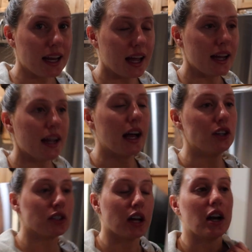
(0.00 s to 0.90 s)
night. I
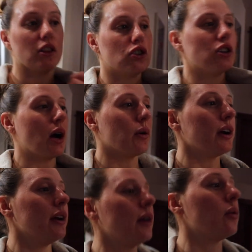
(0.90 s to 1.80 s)
just got out of the
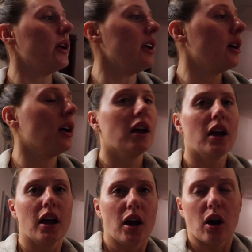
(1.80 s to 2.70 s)
shower. We
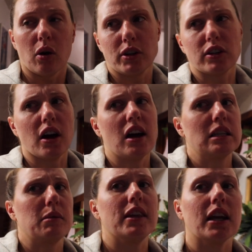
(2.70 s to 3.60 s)
went to the hot
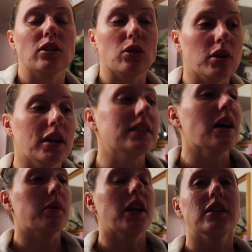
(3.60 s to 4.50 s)
tub. I think I told you guys
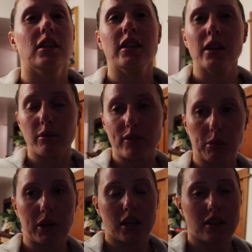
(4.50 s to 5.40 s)
that, but I didn't end up
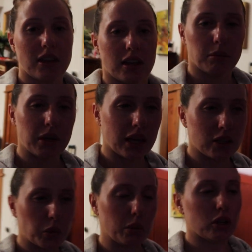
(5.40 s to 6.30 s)
filming anything
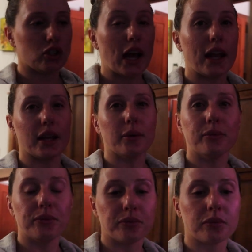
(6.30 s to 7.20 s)
because we were
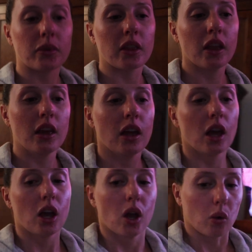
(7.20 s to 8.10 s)
chatting.
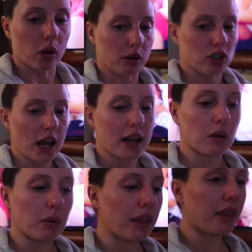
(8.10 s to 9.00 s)
We were
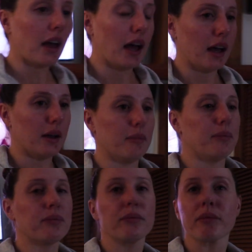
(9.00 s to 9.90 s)
chatting with
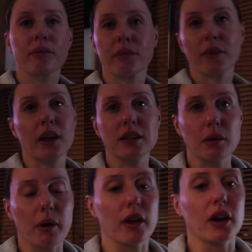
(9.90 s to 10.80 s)

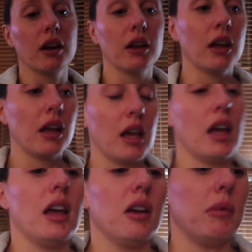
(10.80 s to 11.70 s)
some other
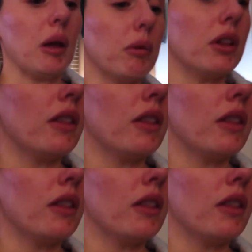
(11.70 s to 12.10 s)
people